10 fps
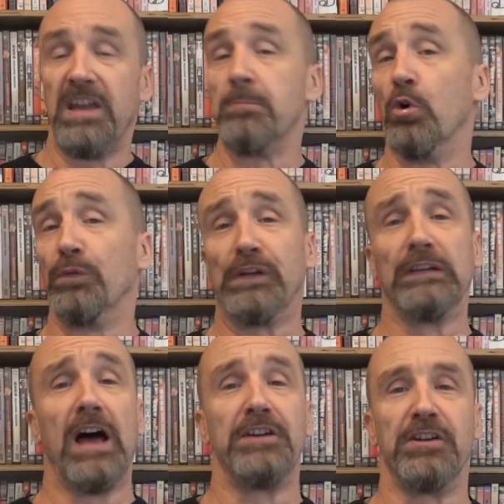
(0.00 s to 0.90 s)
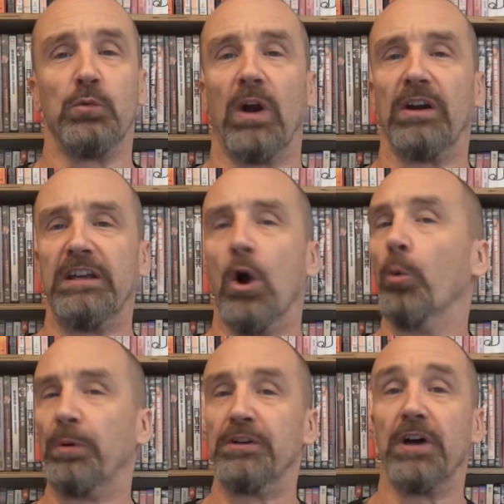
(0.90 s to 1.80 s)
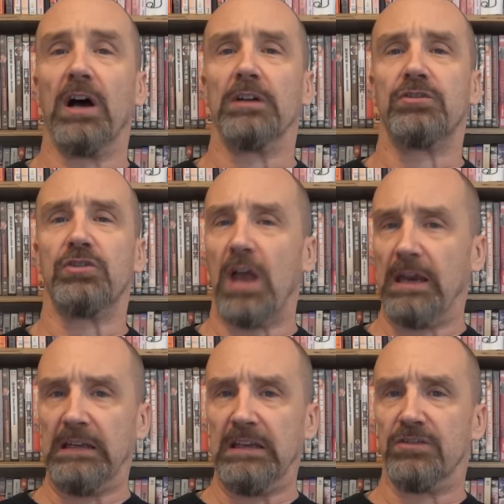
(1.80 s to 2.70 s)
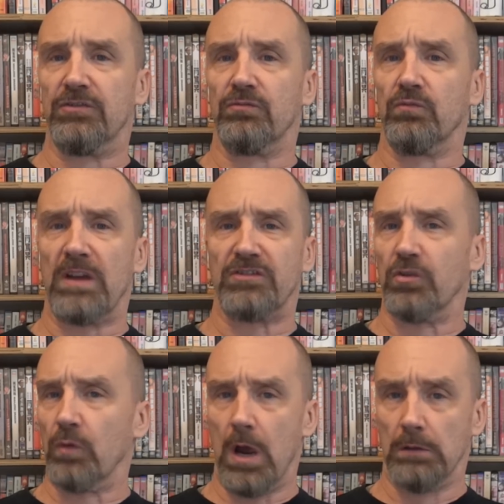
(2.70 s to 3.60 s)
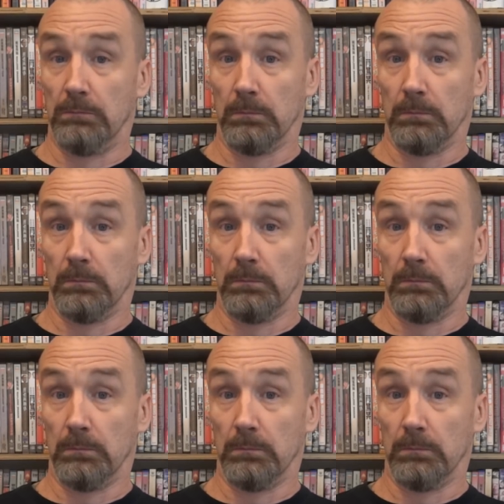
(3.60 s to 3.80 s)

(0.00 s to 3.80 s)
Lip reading: He moved to London, where he opened a Chinese restaurant.